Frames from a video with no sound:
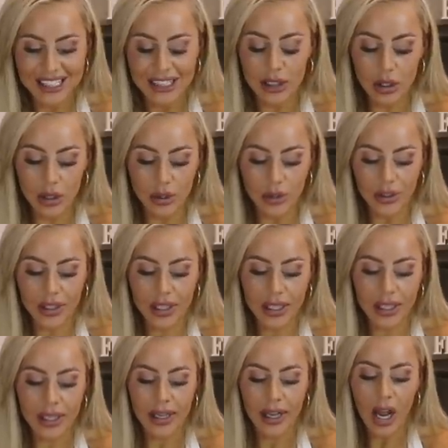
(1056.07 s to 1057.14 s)
Look,
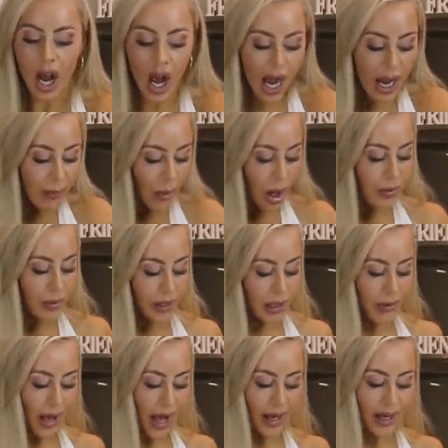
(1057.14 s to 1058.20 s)
I'm open
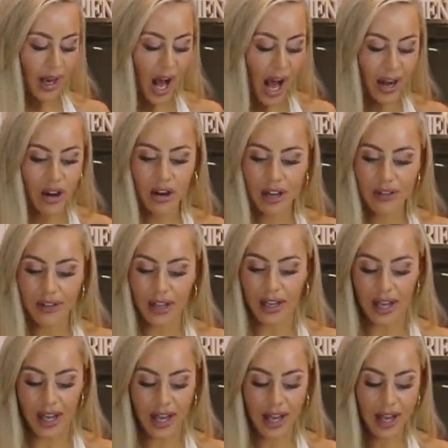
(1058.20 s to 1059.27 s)
about it. I don't even
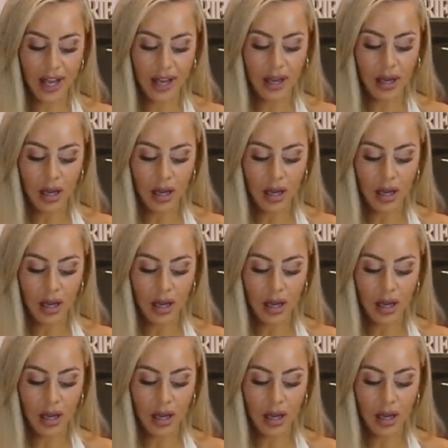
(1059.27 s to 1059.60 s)
care.